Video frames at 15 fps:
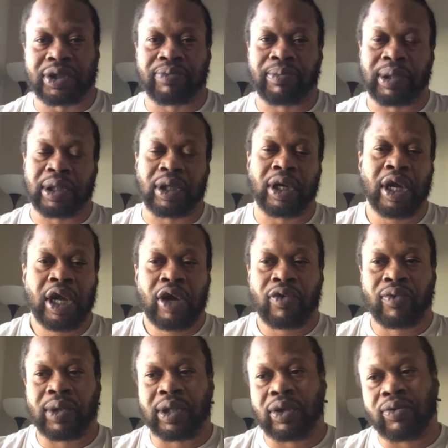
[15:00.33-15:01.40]
and
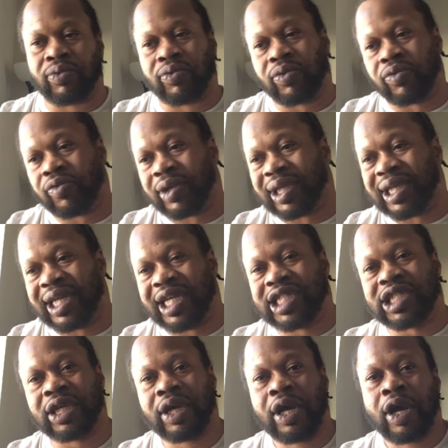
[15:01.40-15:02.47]

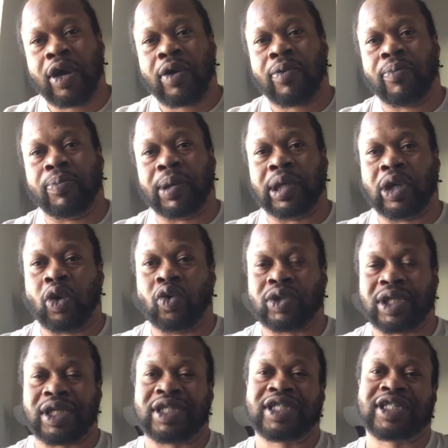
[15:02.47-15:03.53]
release
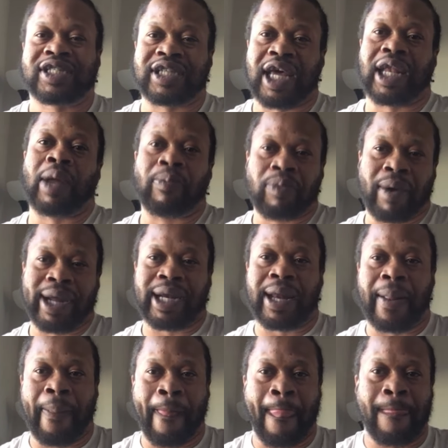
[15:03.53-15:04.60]
balloons and celebrate
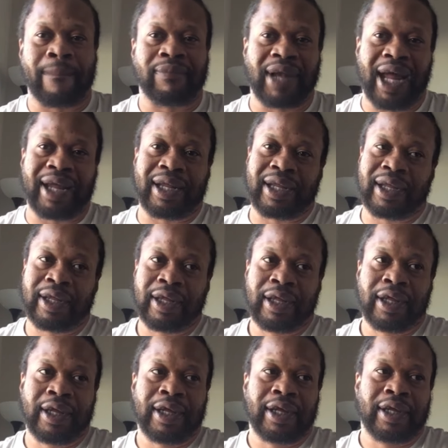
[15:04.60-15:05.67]
it like
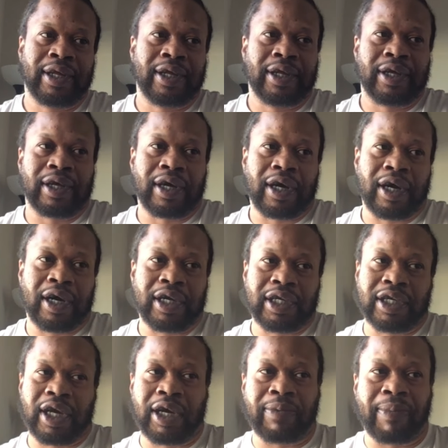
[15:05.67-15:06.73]
a
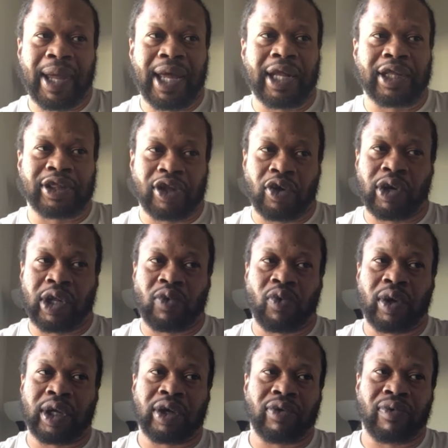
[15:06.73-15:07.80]
young man,
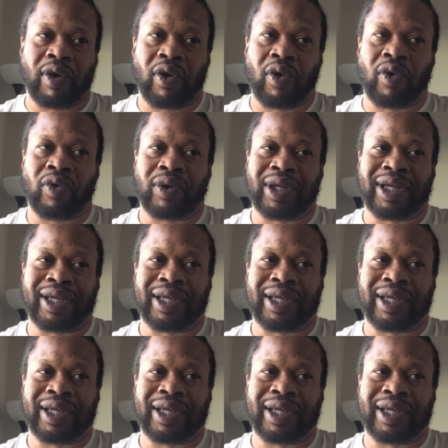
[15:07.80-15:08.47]
31-year-old,